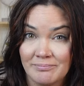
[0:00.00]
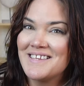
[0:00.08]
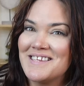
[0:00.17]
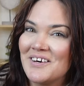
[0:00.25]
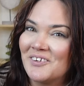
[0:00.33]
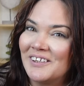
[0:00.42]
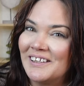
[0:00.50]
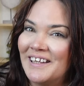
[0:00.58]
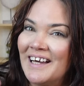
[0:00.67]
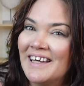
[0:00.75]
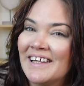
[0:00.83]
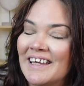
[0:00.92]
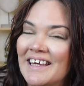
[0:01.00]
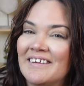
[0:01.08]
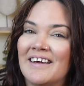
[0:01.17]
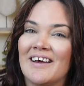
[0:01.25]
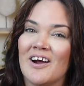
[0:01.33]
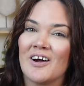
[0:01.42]
So luckily
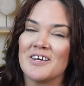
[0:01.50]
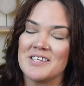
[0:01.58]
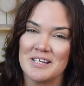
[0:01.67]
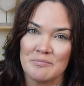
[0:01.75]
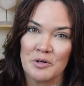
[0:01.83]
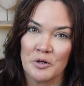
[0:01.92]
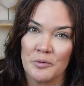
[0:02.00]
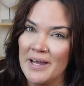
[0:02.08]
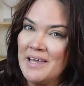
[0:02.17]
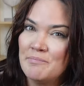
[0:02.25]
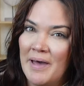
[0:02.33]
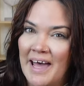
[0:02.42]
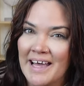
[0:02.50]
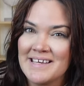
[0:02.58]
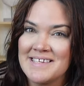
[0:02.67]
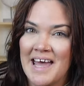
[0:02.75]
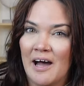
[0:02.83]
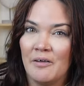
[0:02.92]
there are some great
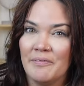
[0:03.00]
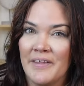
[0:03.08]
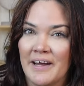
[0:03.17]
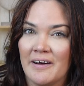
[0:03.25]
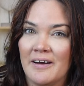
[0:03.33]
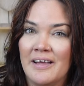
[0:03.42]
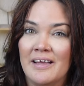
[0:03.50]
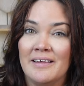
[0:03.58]
bags out there